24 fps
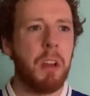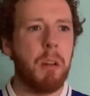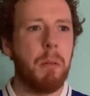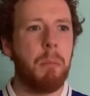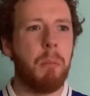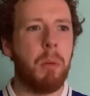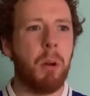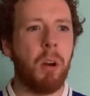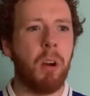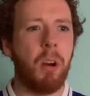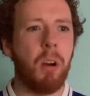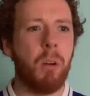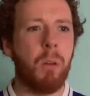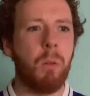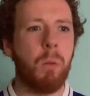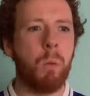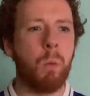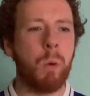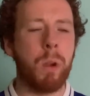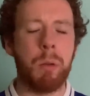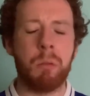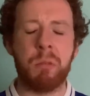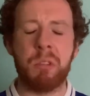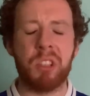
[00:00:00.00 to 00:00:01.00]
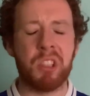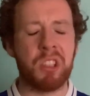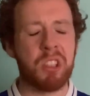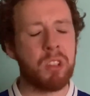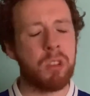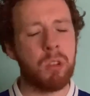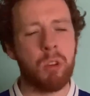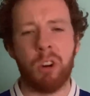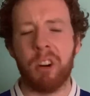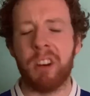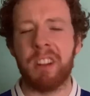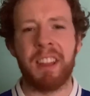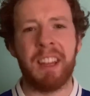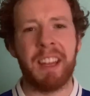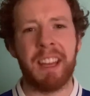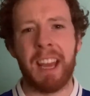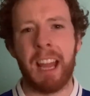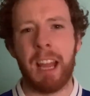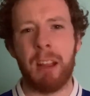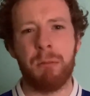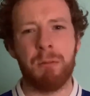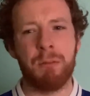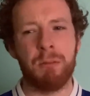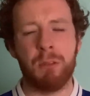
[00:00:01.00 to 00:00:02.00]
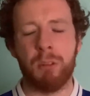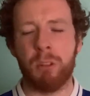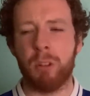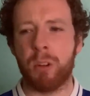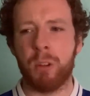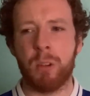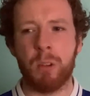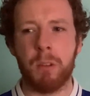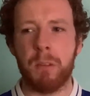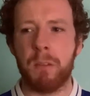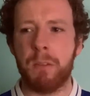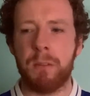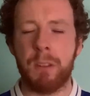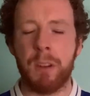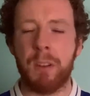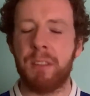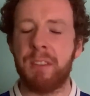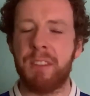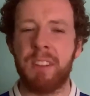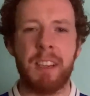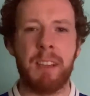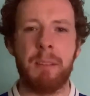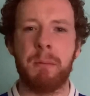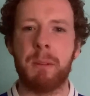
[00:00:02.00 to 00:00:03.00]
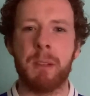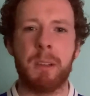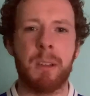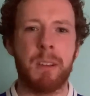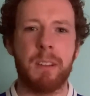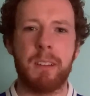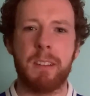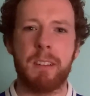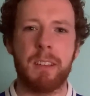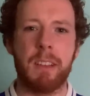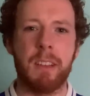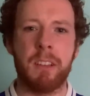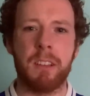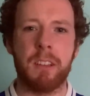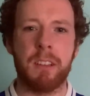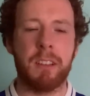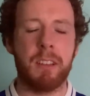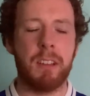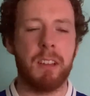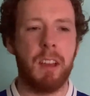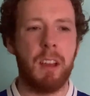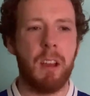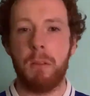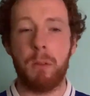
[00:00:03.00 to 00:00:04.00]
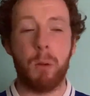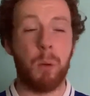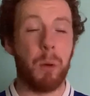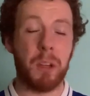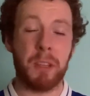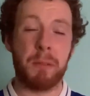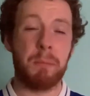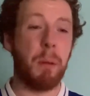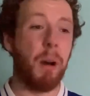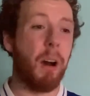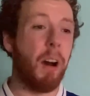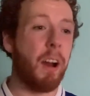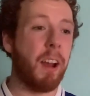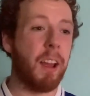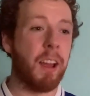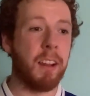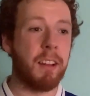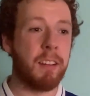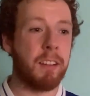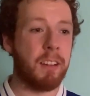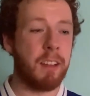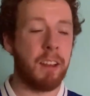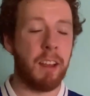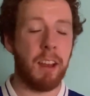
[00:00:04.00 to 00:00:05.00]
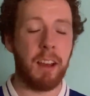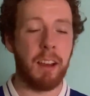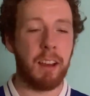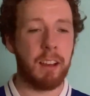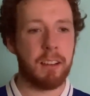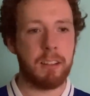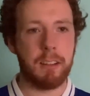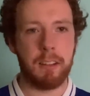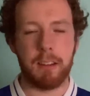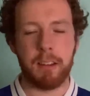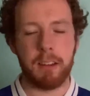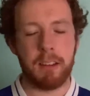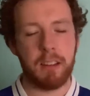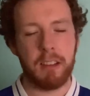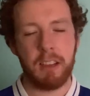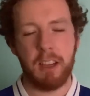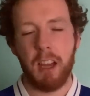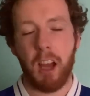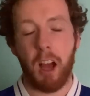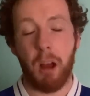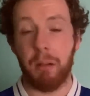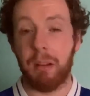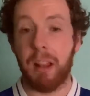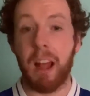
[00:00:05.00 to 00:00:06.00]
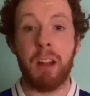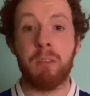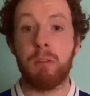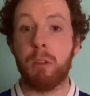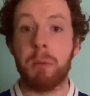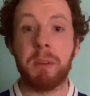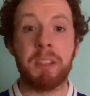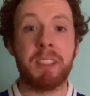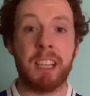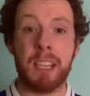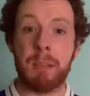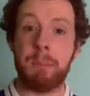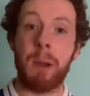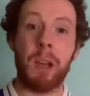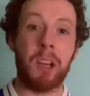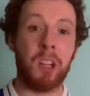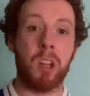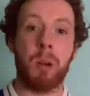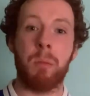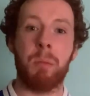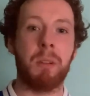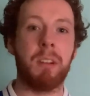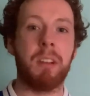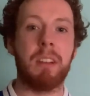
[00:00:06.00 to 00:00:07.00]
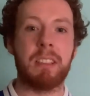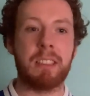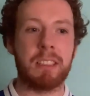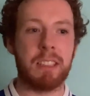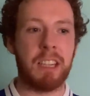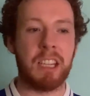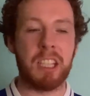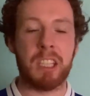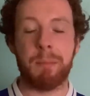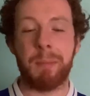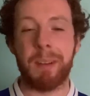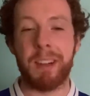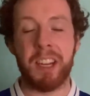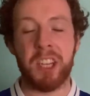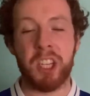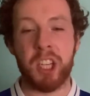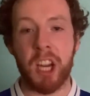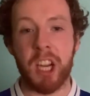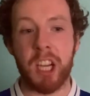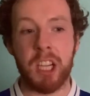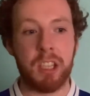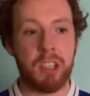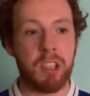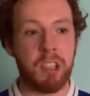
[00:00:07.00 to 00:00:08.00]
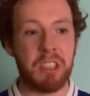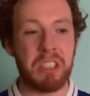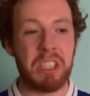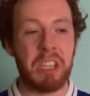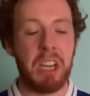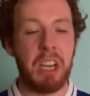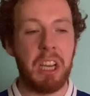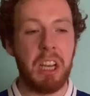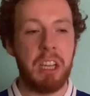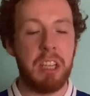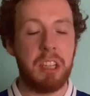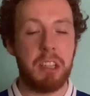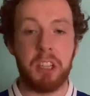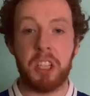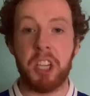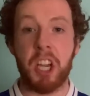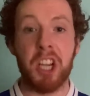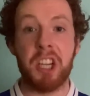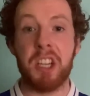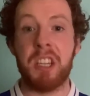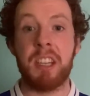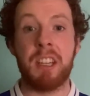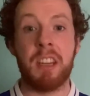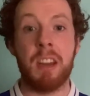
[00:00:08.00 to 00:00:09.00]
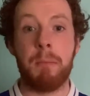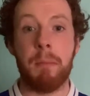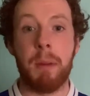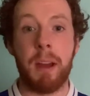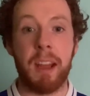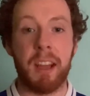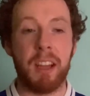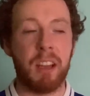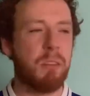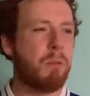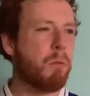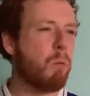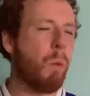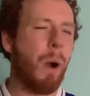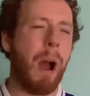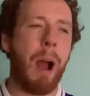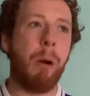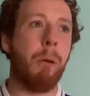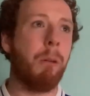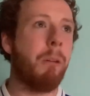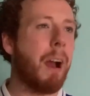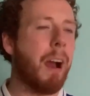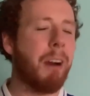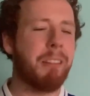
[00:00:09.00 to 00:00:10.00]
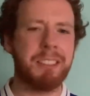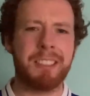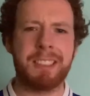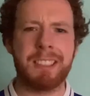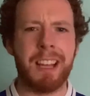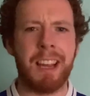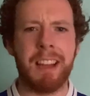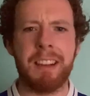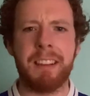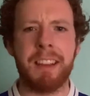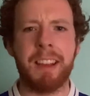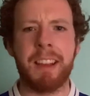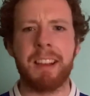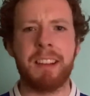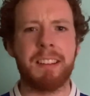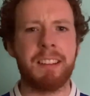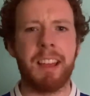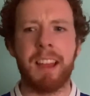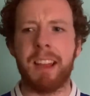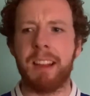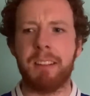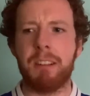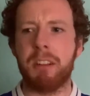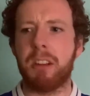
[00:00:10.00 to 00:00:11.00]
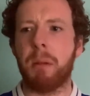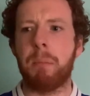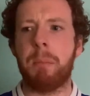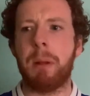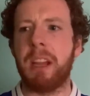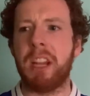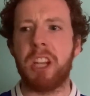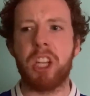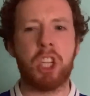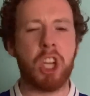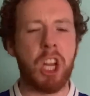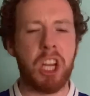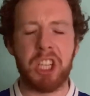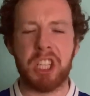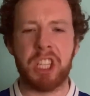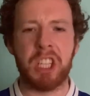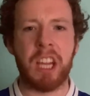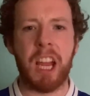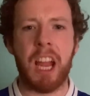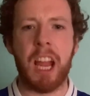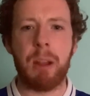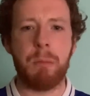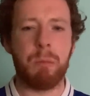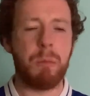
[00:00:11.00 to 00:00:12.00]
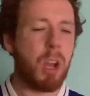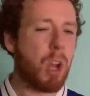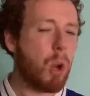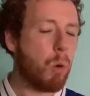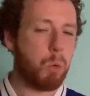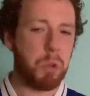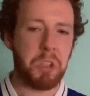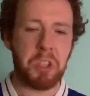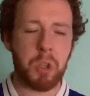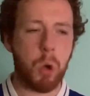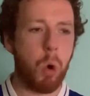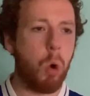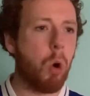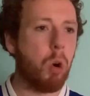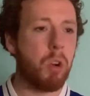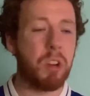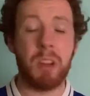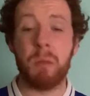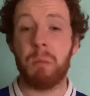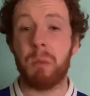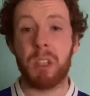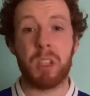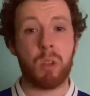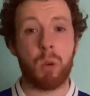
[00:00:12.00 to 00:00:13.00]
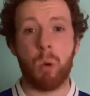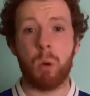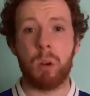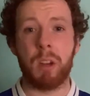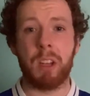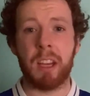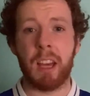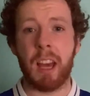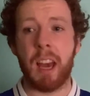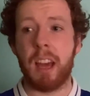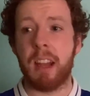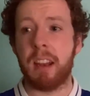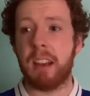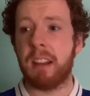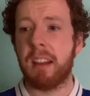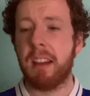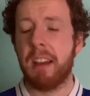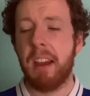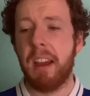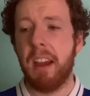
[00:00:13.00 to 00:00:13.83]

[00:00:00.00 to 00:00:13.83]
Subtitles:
But we were just not in the game for a good 15 minutes. It just flew us by. And yeah, oh, I'm glad Ruben says picked up on us and actually made a change. Because the changes he did make, wow, outstanding. They completely changed the game. We scored and we scored again.